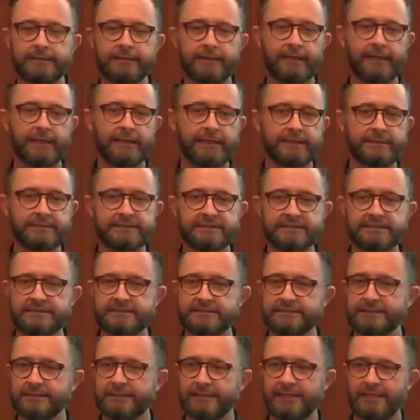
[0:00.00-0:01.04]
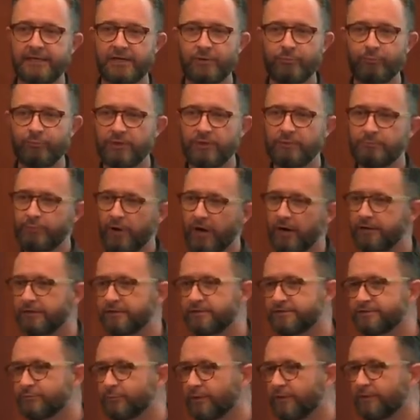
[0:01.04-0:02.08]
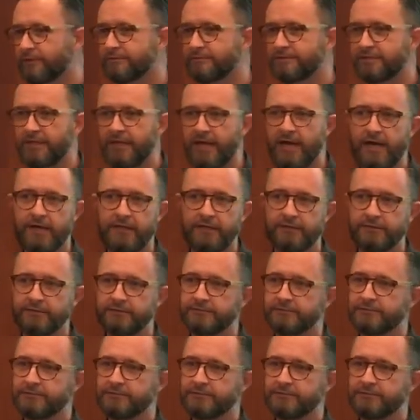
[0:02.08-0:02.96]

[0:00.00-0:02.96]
and I just, be partners with Talal,